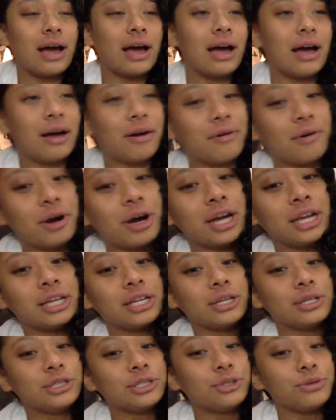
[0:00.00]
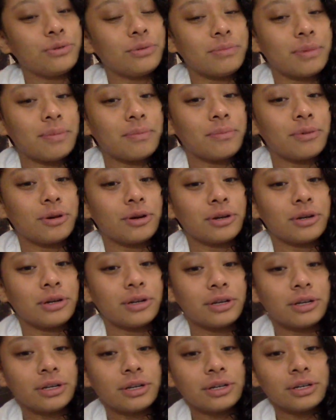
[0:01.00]
I want you to remember
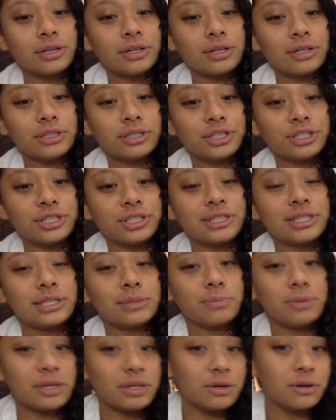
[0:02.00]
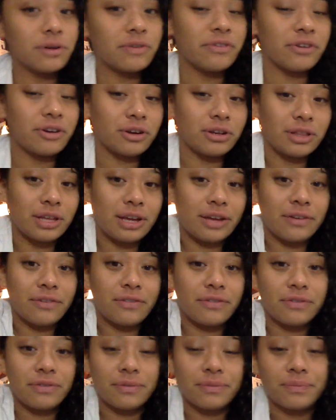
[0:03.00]
to just speak over your
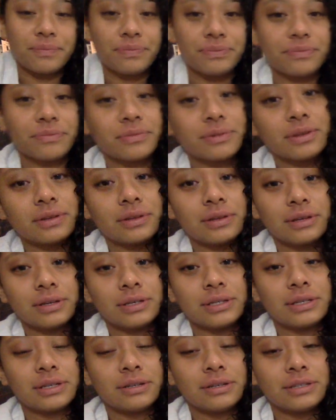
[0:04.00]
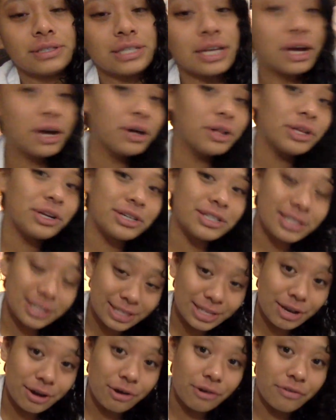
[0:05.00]
life. Tell
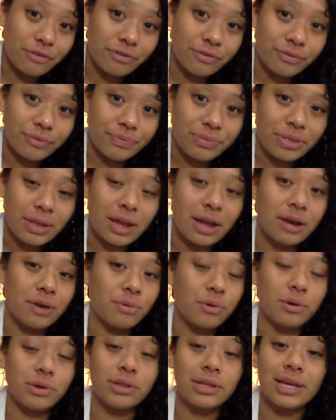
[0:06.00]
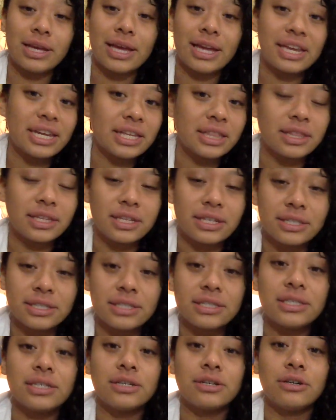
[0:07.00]
yourself, I won't let anything
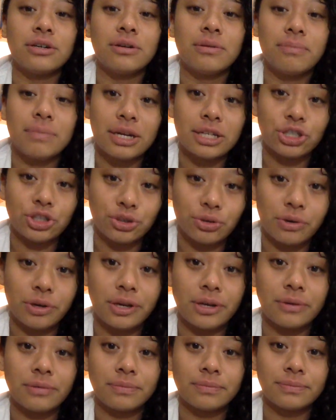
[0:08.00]
steal my joy.